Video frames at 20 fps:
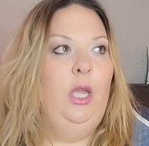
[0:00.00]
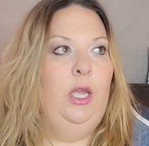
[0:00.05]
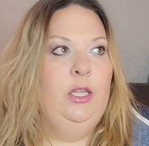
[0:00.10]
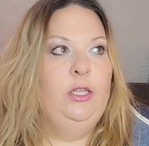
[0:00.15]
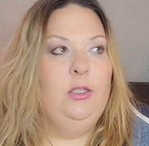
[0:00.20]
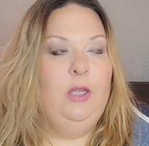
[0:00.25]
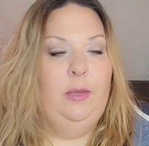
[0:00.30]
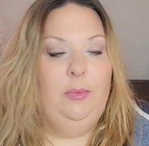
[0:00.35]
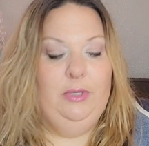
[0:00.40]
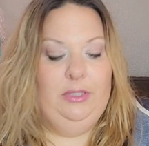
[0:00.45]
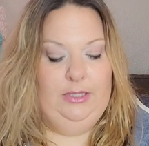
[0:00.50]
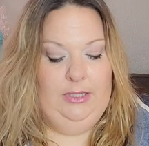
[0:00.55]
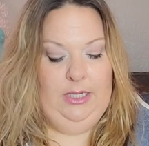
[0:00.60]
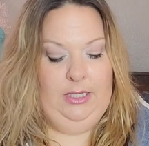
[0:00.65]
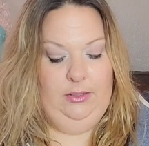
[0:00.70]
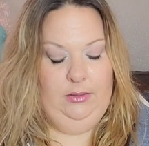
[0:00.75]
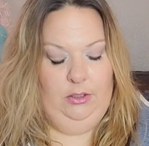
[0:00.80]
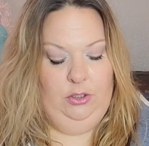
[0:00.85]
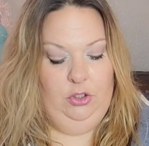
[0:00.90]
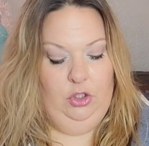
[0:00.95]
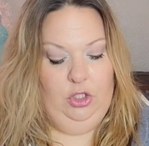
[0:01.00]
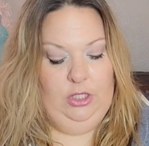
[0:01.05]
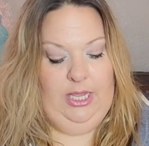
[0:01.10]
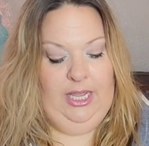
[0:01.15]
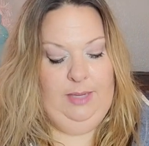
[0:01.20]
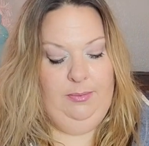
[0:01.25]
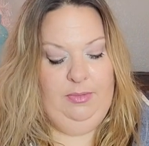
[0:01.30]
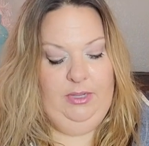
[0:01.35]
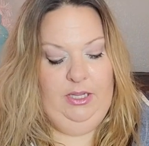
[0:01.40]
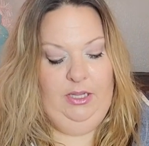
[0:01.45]
And so I've been
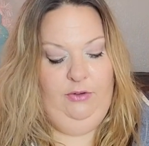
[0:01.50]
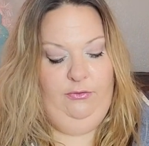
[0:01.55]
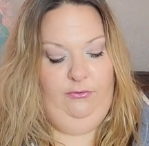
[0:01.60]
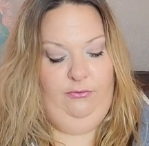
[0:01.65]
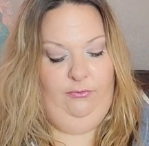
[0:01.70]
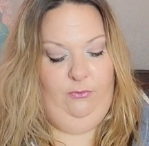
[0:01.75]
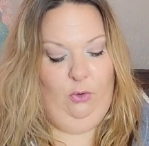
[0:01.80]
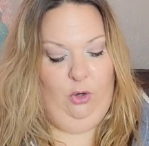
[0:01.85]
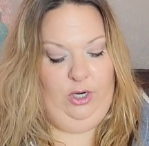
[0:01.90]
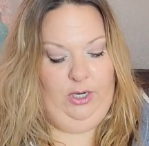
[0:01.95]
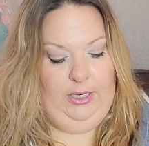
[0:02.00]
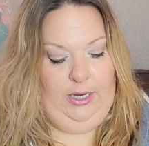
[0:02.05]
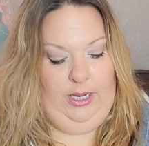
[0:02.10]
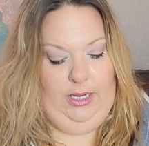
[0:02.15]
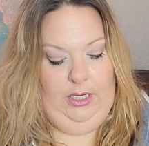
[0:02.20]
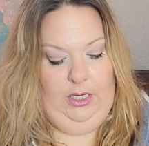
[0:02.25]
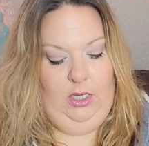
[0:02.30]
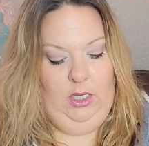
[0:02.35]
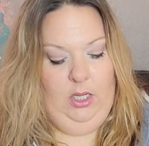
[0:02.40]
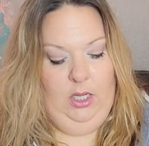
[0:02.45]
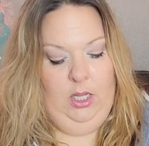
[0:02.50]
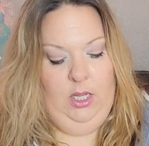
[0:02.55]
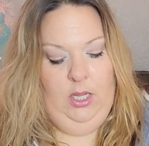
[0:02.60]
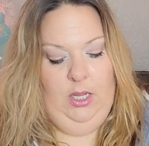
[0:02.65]
typing in Fortnite,